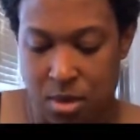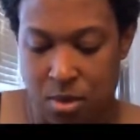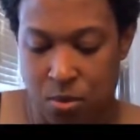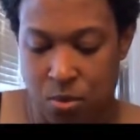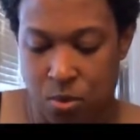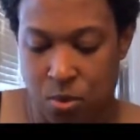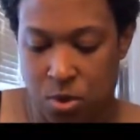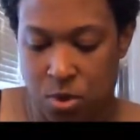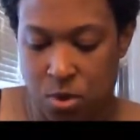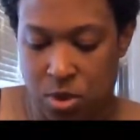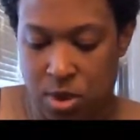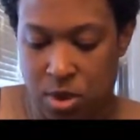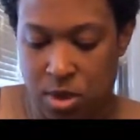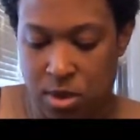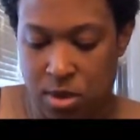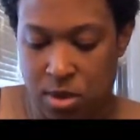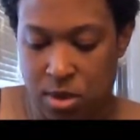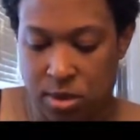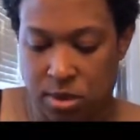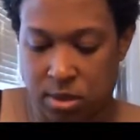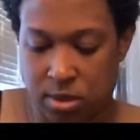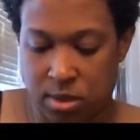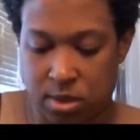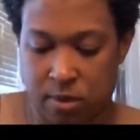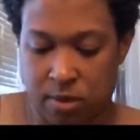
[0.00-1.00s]
when you get
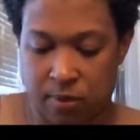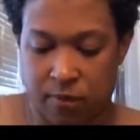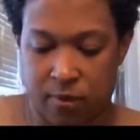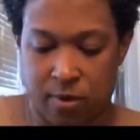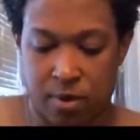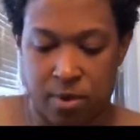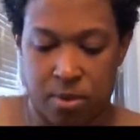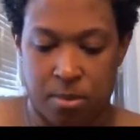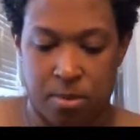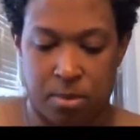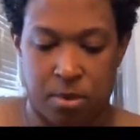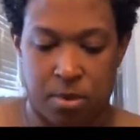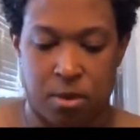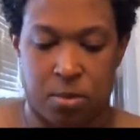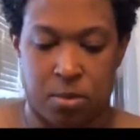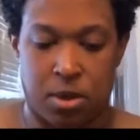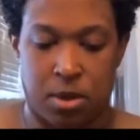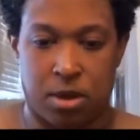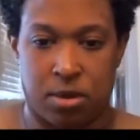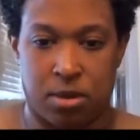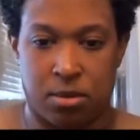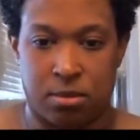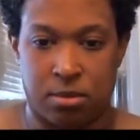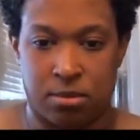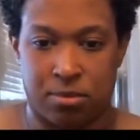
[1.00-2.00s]
this stuff up,
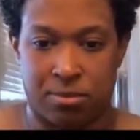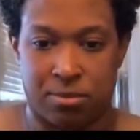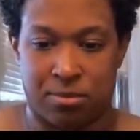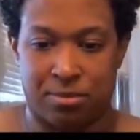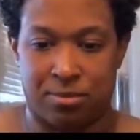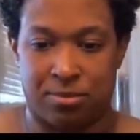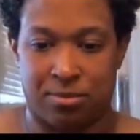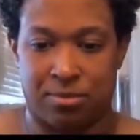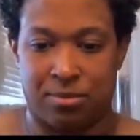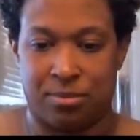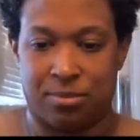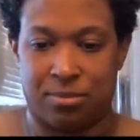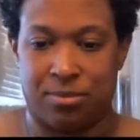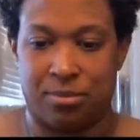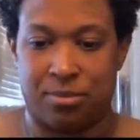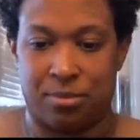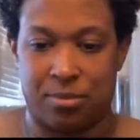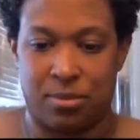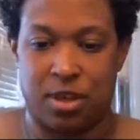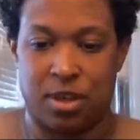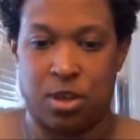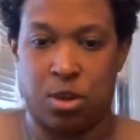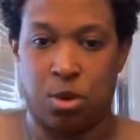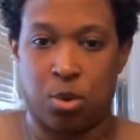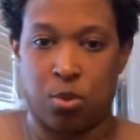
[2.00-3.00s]

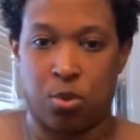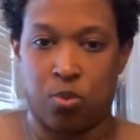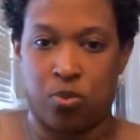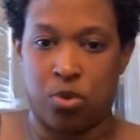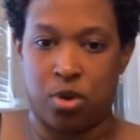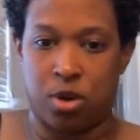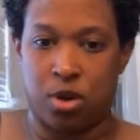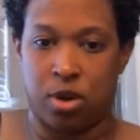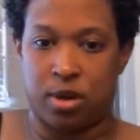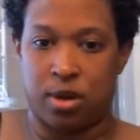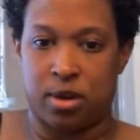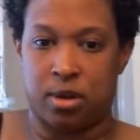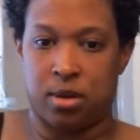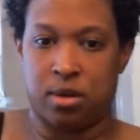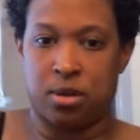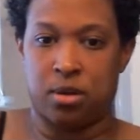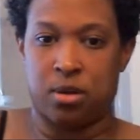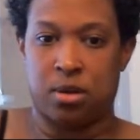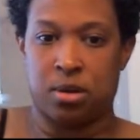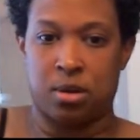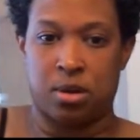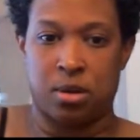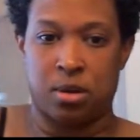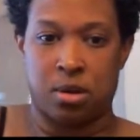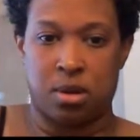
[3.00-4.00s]
it'll run.
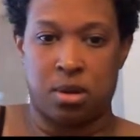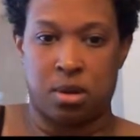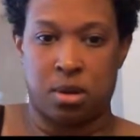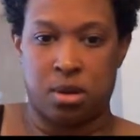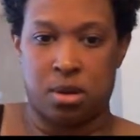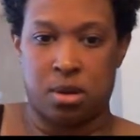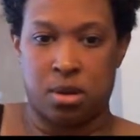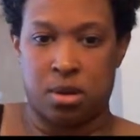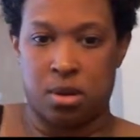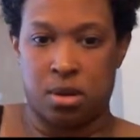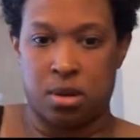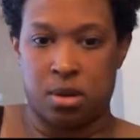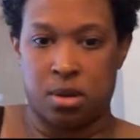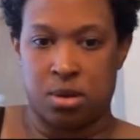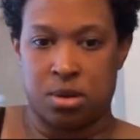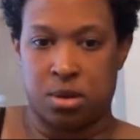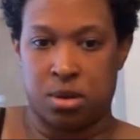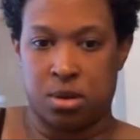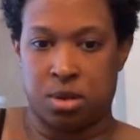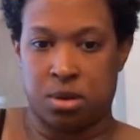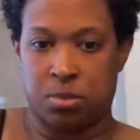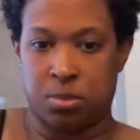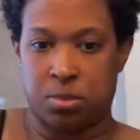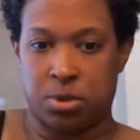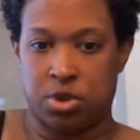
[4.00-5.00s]

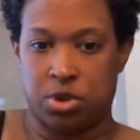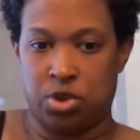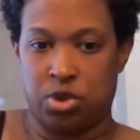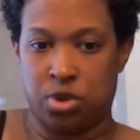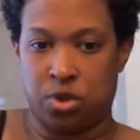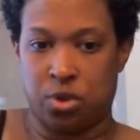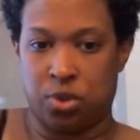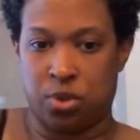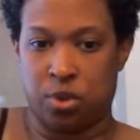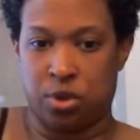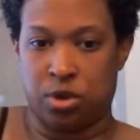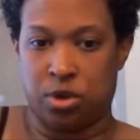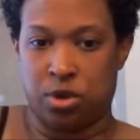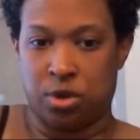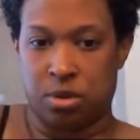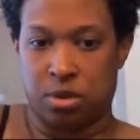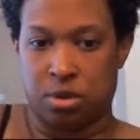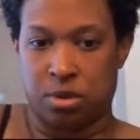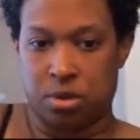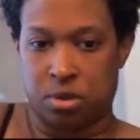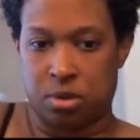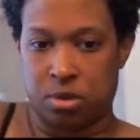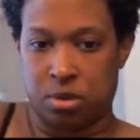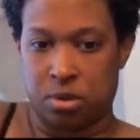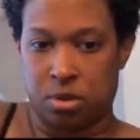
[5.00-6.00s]
Just me showing you
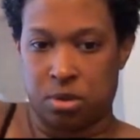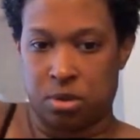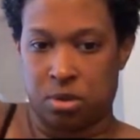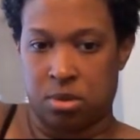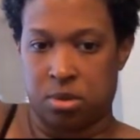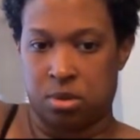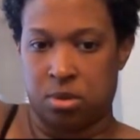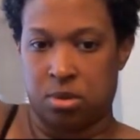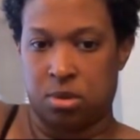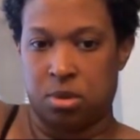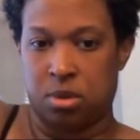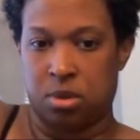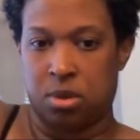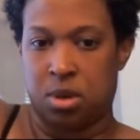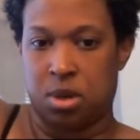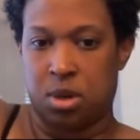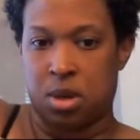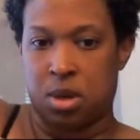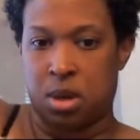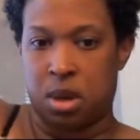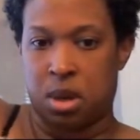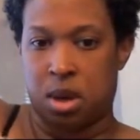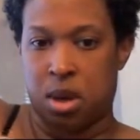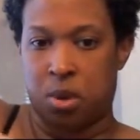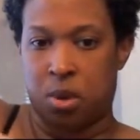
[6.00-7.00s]

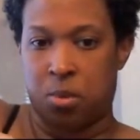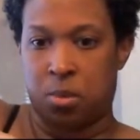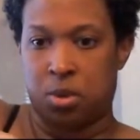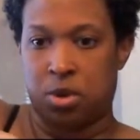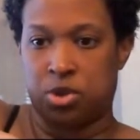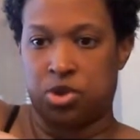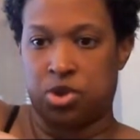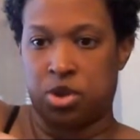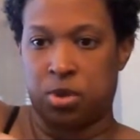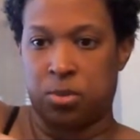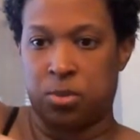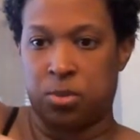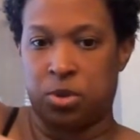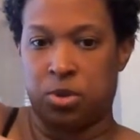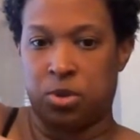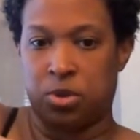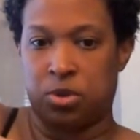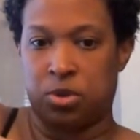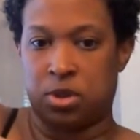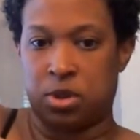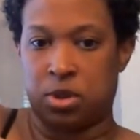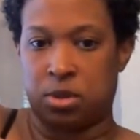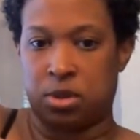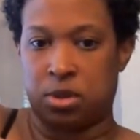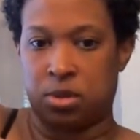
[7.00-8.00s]
how much I'm
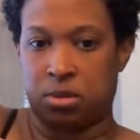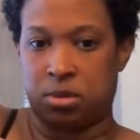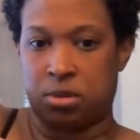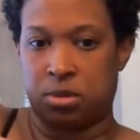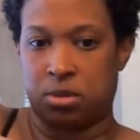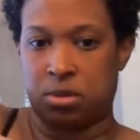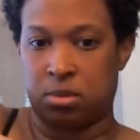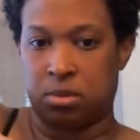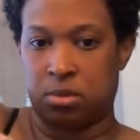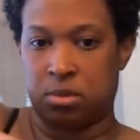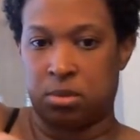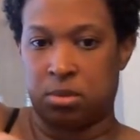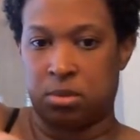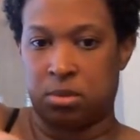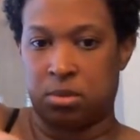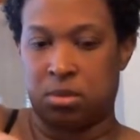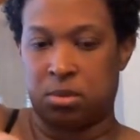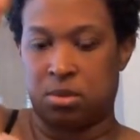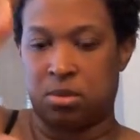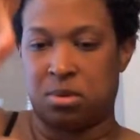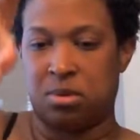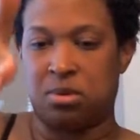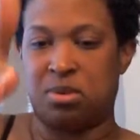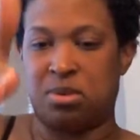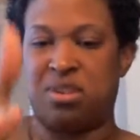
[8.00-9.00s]
using.
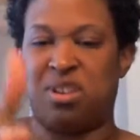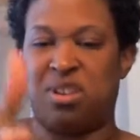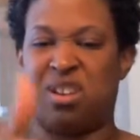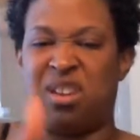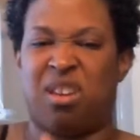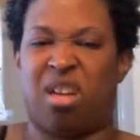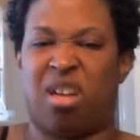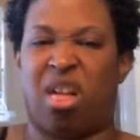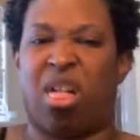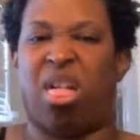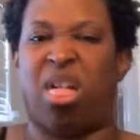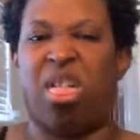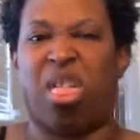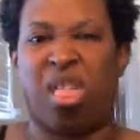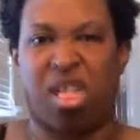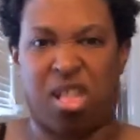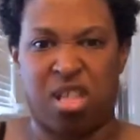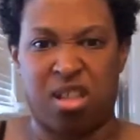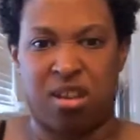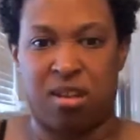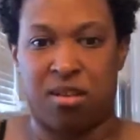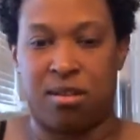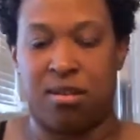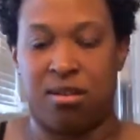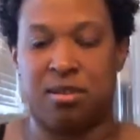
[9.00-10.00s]
Yeah,
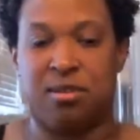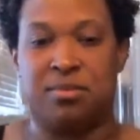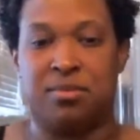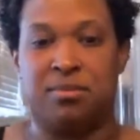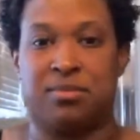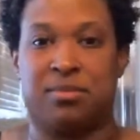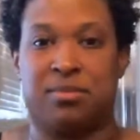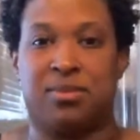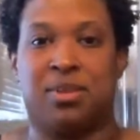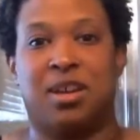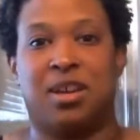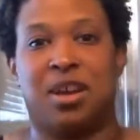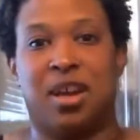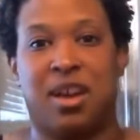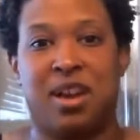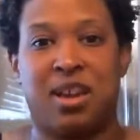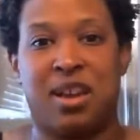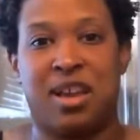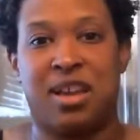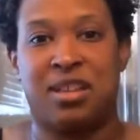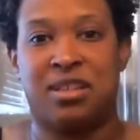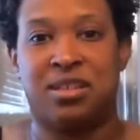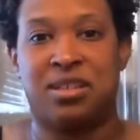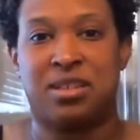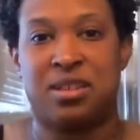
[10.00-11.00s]
kind of
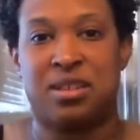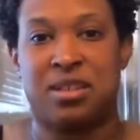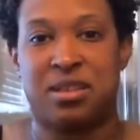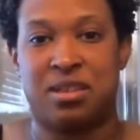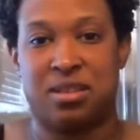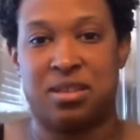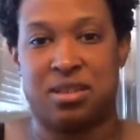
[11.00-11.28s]
nasty.